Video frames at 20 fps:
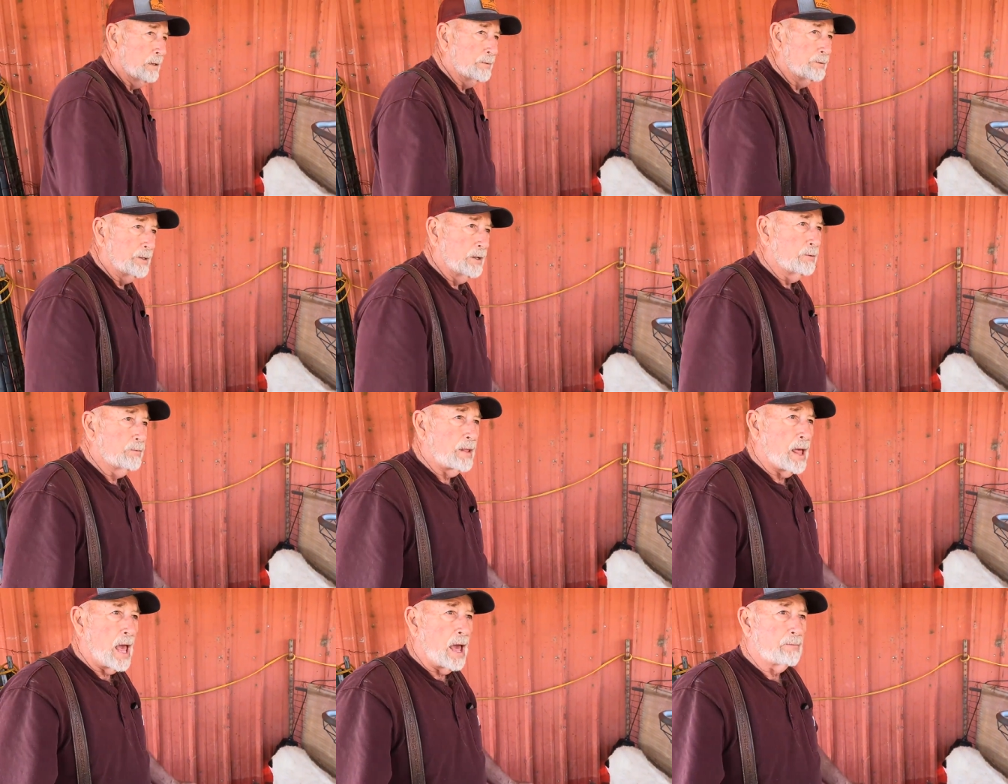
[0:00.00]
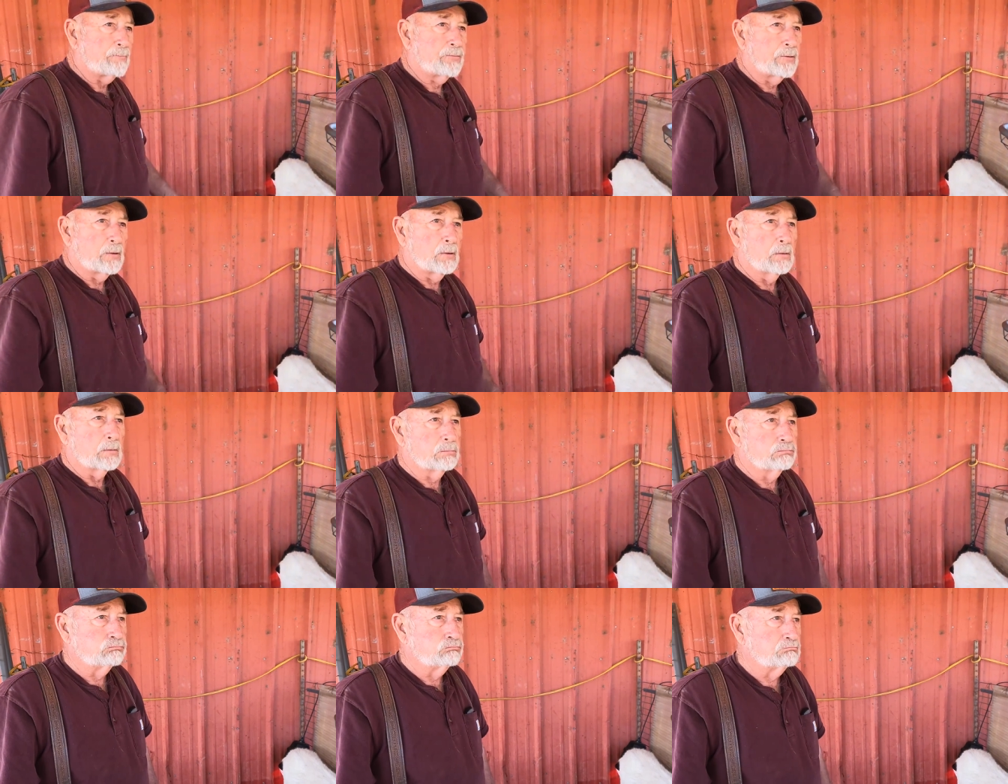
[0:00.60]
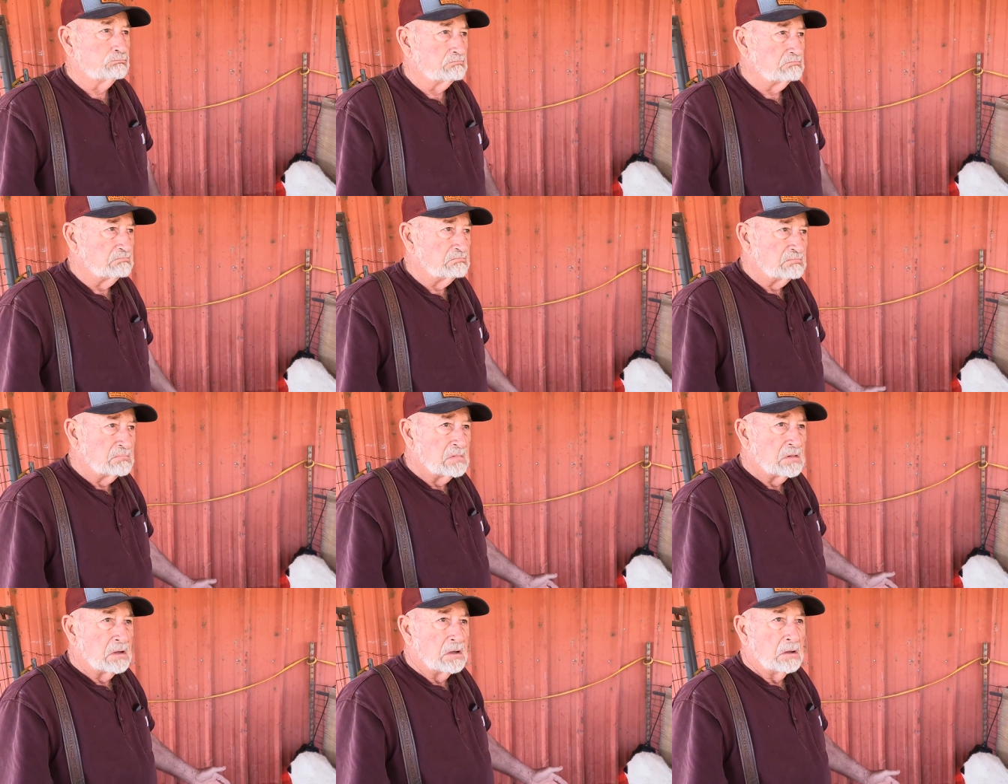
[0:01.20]
And do that for
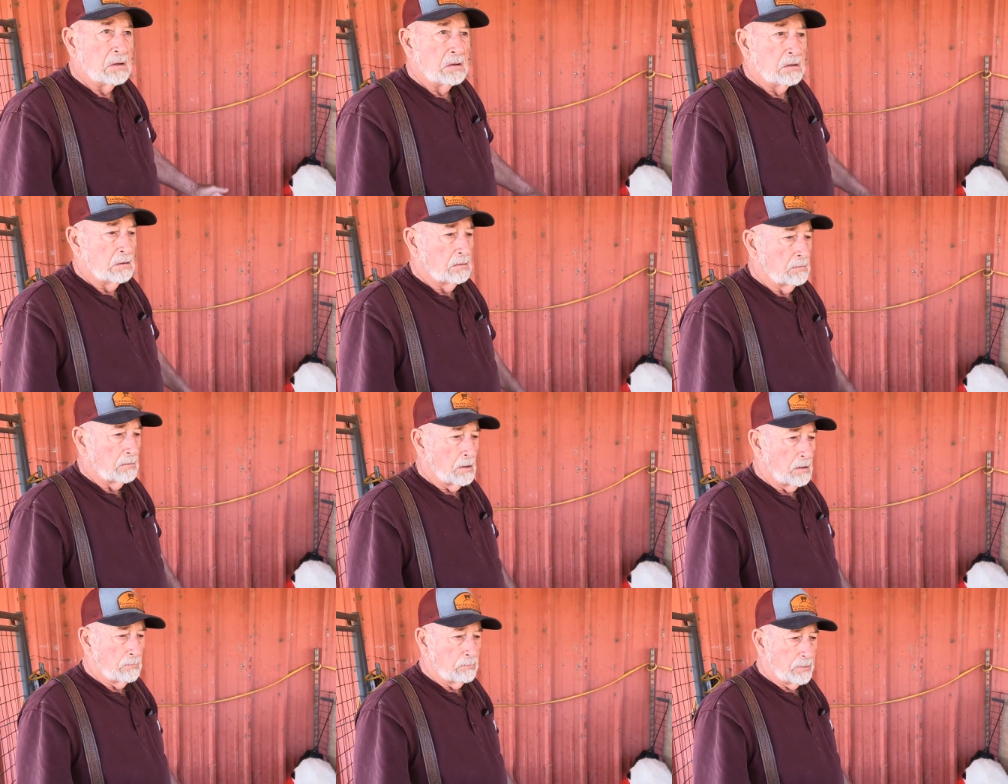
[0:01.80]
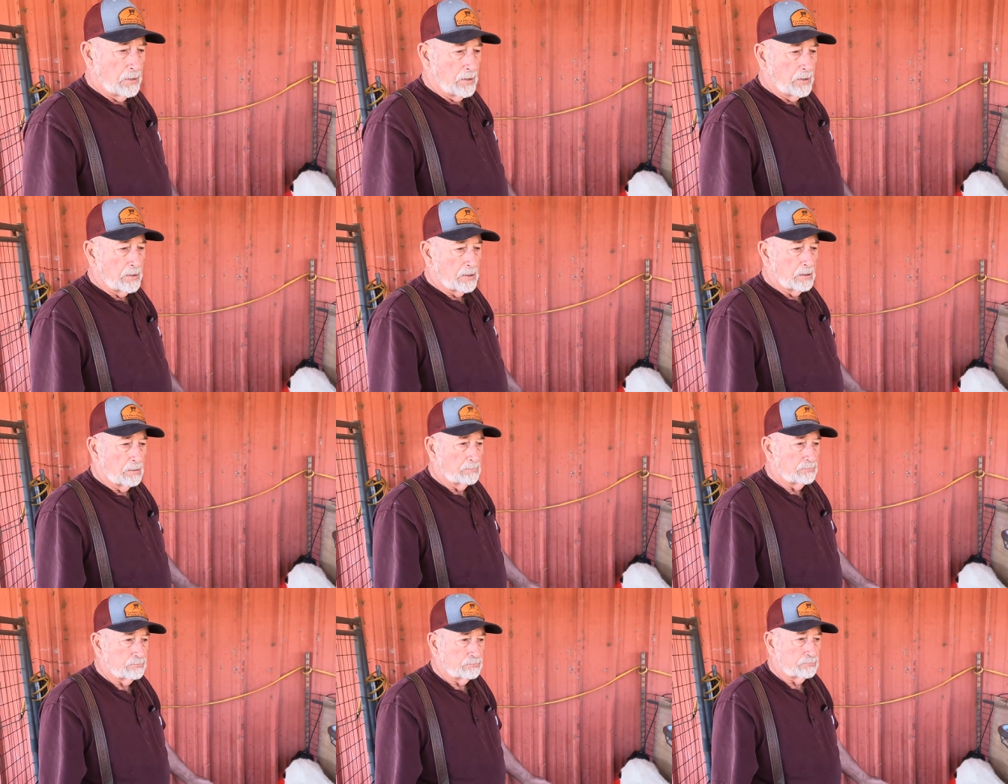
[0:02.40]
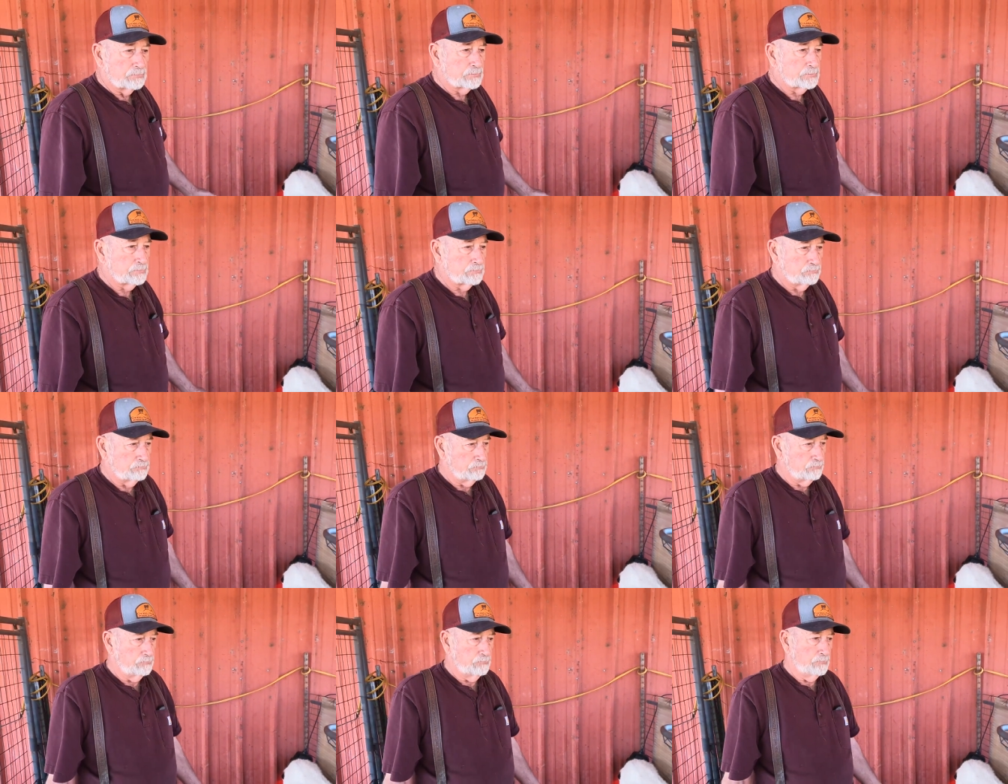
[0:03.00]
period of
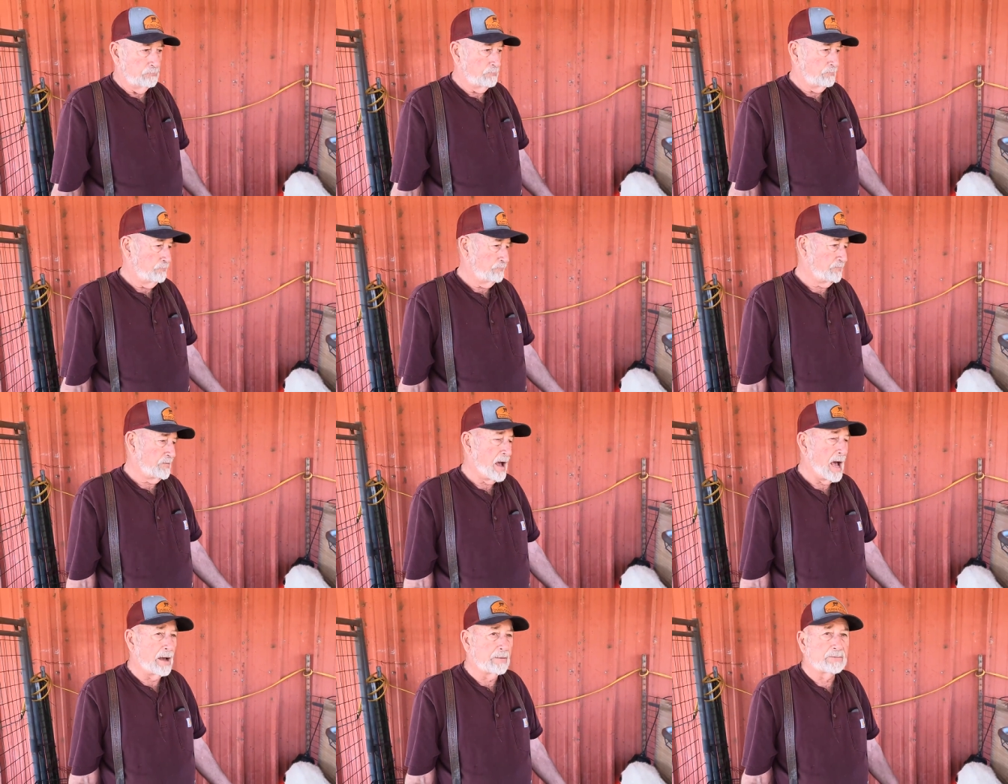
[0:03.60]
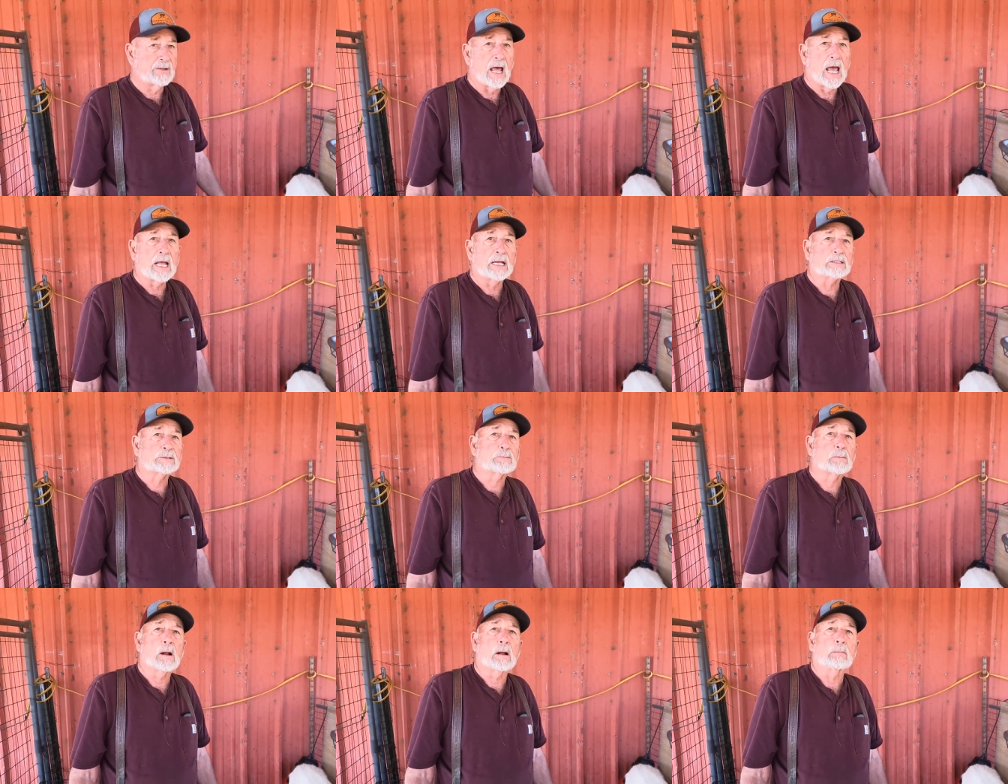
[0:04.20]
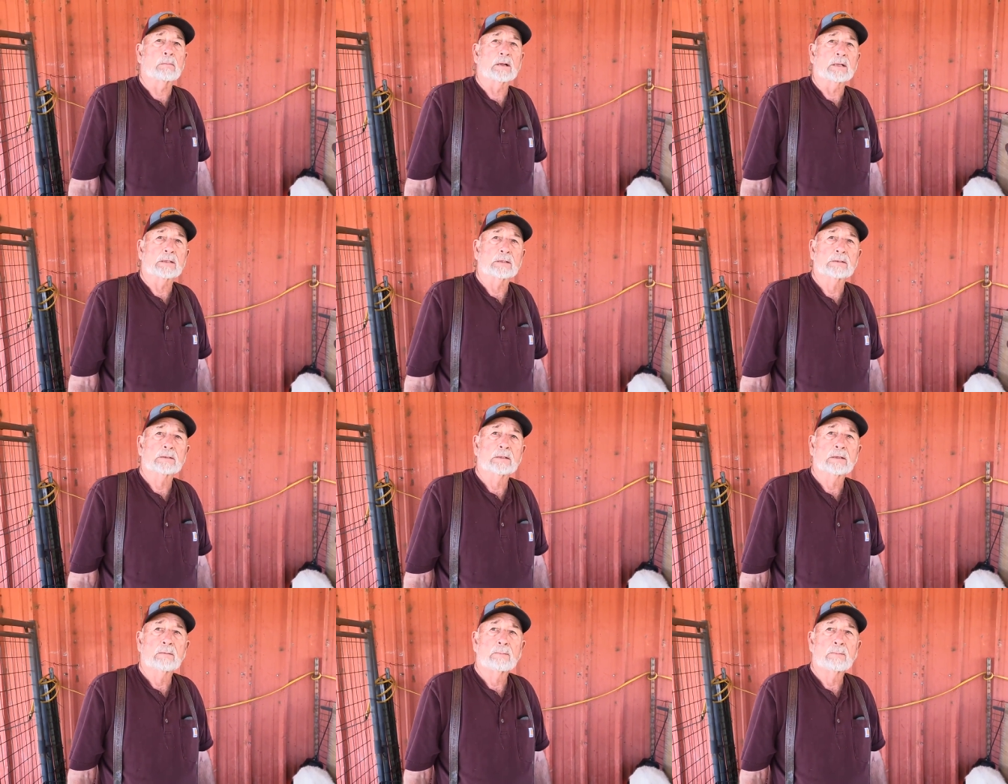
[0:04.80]
five days probably.